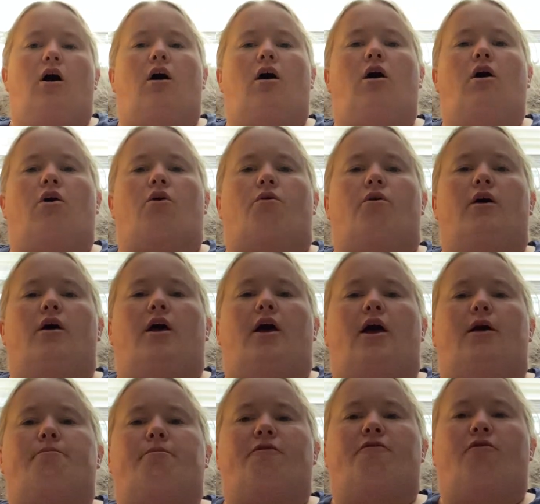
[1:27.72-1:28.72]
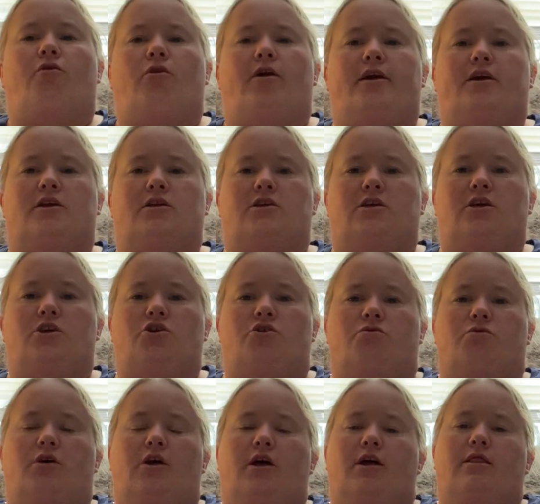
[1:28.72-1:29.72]
Oh, and before I
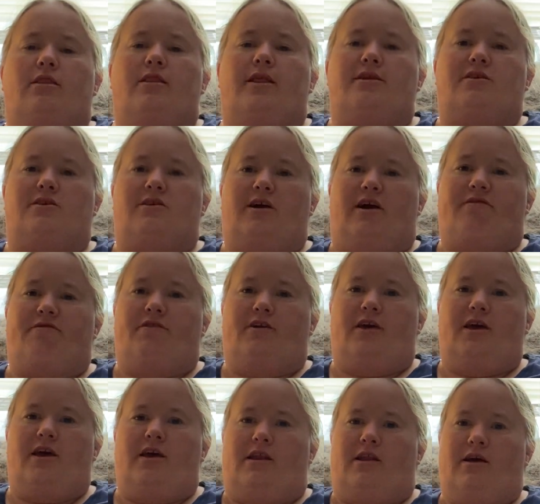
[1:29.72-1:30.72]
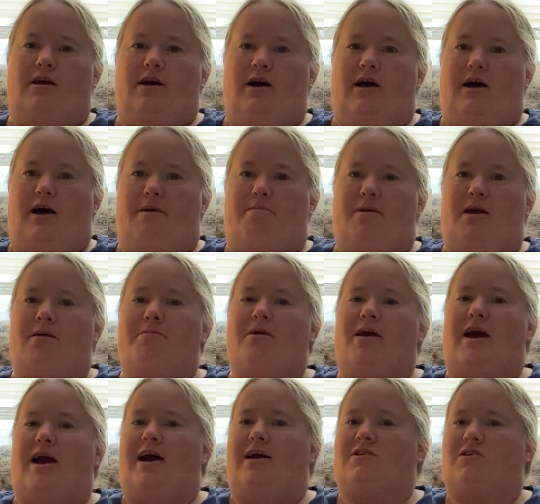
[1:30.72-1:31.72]
continue, let's not forget, I may
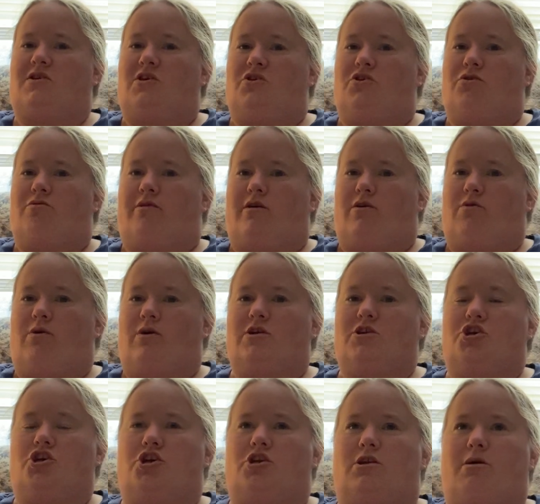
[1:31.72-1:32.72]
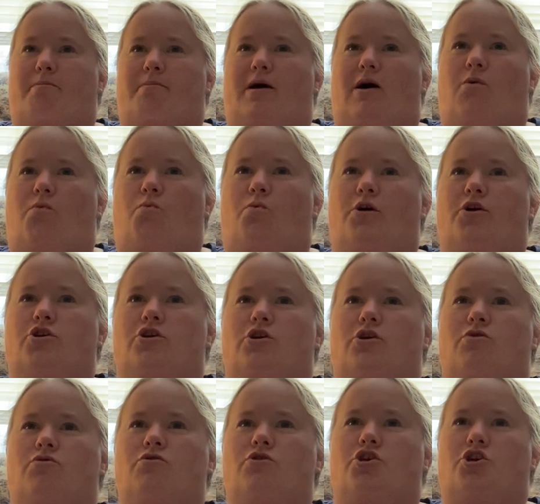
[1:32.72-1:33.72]
be asking you a question about what
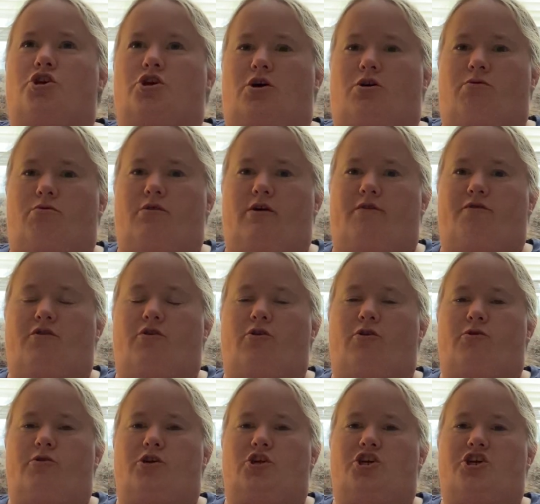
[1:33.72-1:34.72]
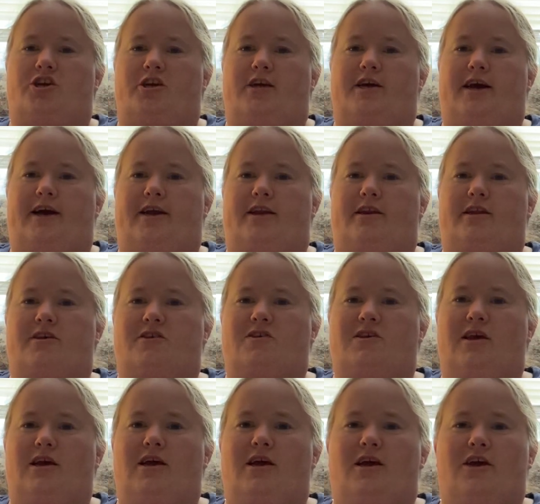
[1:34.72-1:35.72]
you show of courage and kindness.
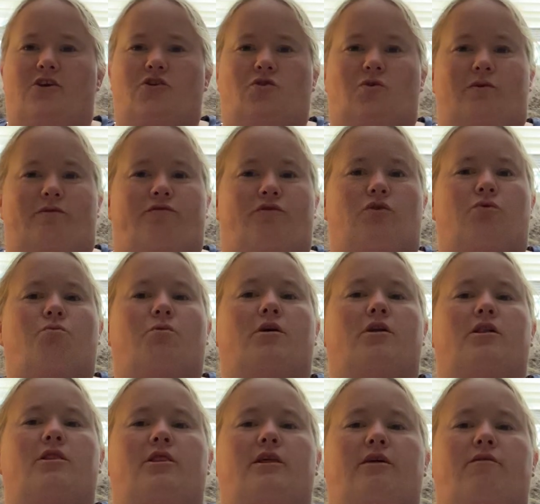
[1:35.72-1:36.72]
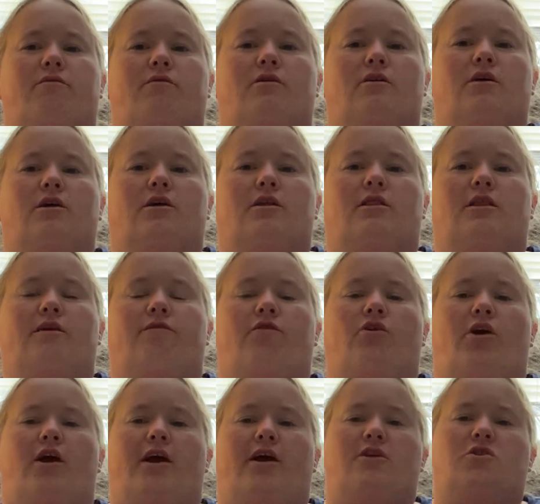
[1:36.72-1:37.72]
So if you want to leave, leave
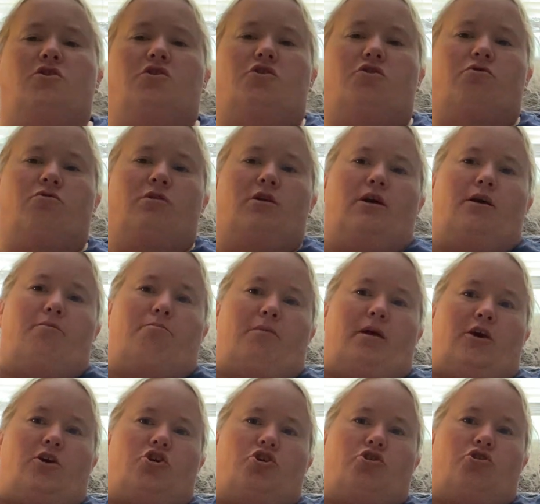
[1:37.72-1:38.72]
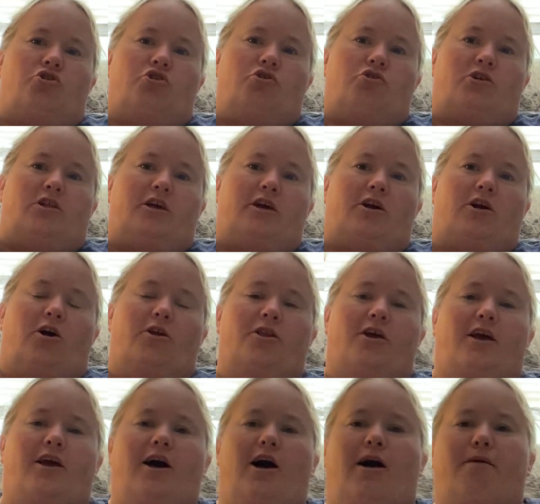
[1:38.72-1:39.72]
your answer, make sure you click on the
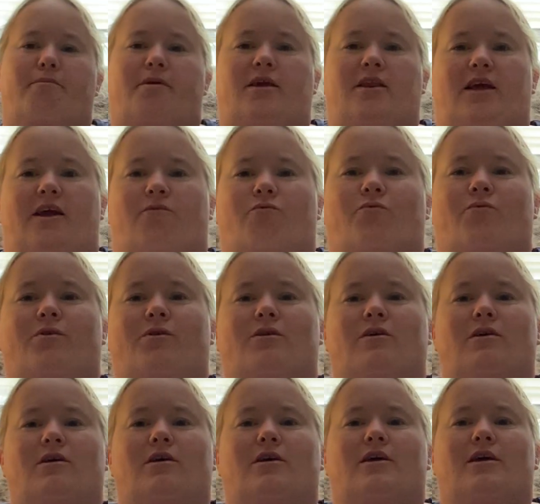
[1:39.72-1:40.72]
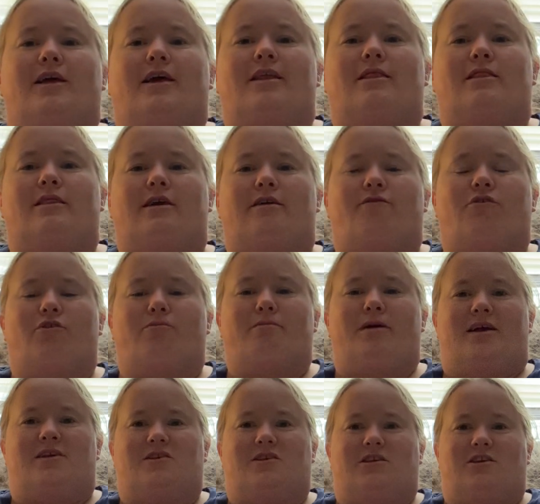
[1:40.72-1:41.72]
comment and, re- and leave your
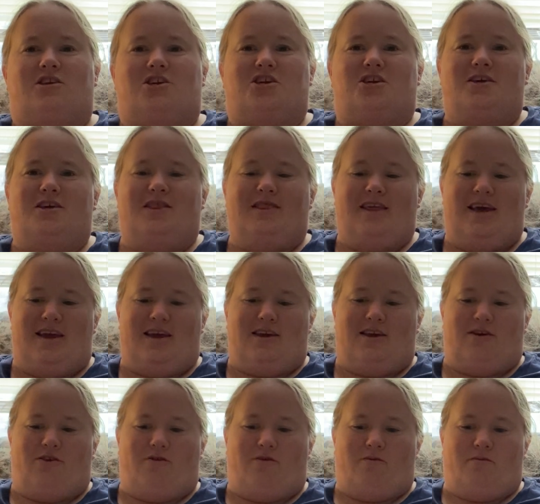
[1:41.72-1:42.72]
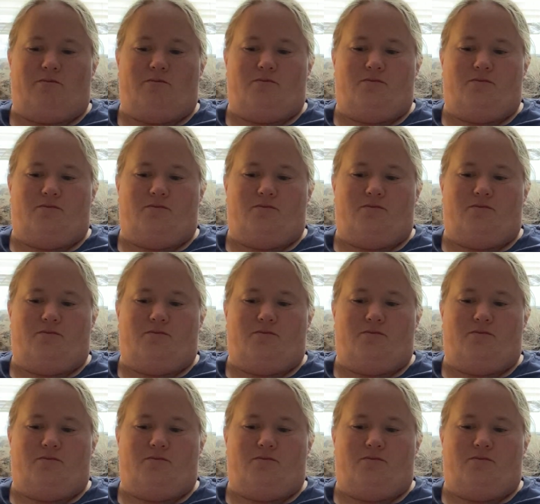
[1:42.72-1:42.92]
message. Thank you.